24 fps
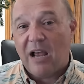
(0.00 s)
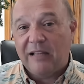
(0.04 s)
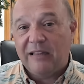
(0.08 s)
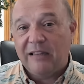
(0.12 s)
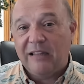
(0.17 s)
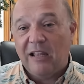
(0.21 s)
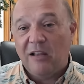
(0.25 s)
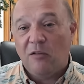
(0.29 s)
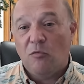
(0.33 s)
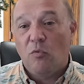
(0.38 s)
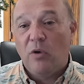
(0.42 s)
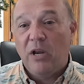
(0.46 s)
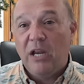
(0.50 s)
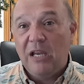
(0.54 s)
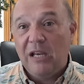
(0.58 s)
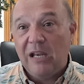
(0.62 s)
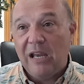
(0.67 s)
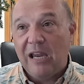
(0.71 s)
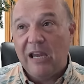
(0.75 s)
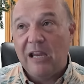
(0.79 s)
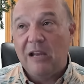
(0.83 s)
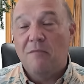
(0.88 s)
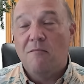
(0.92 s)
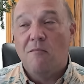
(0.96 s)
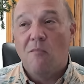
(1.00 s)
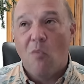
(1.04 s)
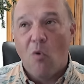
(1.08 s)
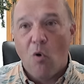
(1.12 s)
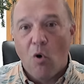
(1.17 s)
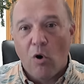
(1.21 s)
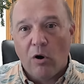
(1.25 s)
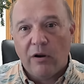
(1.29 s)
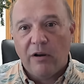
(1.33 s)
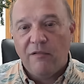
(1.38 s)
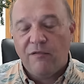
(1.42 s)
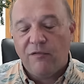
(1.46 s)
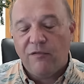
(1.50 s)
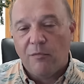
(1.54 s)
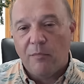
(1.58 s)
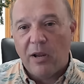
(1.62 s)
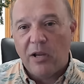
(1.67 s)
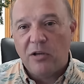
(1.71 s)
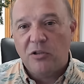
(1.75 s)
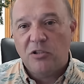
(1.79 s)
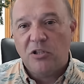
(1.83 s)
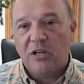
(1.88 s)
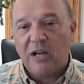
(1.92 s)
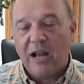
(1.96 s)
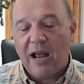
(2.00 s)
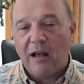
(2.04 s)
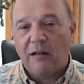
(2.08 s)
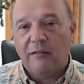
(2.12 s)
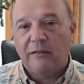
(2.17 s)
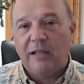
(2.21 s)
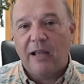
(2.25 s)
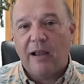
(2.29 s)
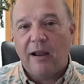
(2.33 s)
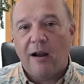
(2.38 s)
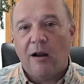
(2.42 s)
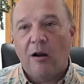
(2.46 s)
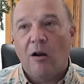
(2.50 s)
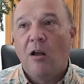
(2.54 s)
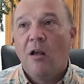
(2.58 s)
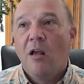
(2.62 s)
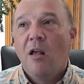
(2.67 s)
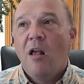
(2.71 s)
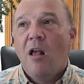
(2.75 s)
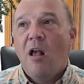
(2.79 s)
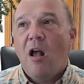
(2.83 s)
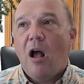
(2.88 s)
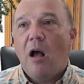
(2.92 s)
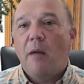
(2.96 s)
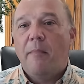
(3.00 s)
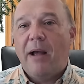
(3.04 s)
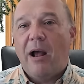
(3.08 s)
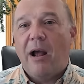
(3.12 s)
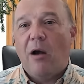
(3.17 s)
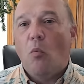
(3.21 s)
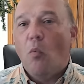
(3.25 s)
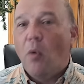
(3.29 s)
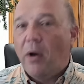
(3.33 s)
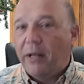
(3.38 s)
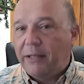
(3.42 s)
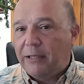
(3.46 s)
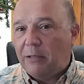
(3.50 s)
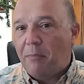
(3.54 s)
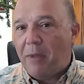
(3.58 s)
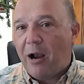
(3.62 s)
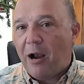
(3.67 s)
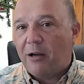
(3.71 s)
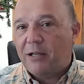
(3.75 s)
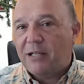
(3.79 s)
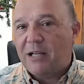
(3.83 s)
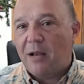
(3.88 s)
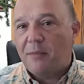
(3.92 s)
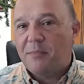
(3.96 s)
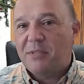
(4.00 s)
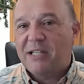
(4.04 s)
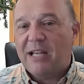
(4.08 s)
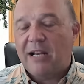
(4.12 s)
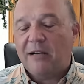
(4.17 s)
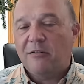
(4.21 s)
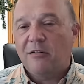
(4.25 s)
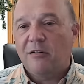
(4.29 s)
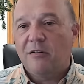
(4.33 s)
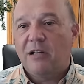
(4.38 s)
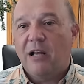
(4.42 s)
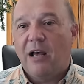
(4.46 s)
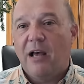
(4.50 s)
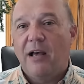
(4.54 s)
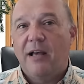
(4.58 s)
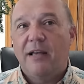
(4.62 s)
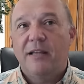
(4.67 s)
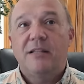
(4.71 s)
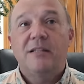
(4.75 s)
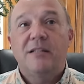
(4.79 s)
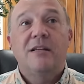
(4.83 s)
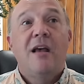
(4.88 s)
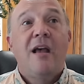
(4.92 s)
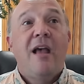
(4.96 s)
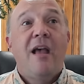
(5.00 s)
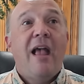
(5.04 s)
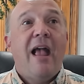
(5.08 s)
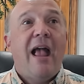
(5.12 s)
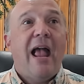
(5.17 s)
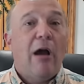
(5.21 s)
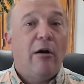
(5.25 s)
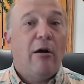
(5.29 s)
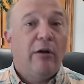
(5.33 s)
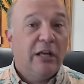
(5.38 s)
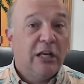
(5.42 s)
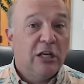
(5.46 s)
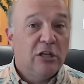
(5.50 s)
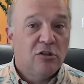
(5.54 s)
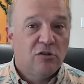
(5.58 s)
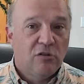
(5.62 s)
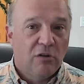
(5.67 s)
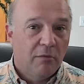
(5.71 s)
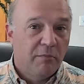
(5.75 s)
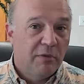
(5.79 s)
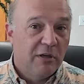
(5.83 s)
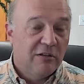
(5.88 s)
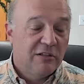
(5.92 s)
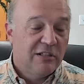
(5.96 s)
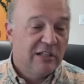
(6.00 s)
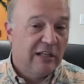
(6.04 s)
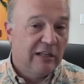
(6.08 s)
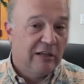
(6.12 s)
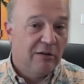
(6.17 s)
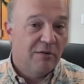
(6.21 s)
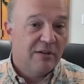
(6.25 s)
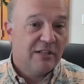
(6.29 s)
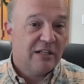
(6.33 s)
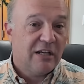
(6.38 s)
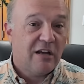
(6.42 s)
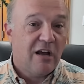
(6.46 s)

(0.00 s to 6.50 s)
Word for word: I think we need more information out there about what the maritime sector does, how it contributes to the U.S.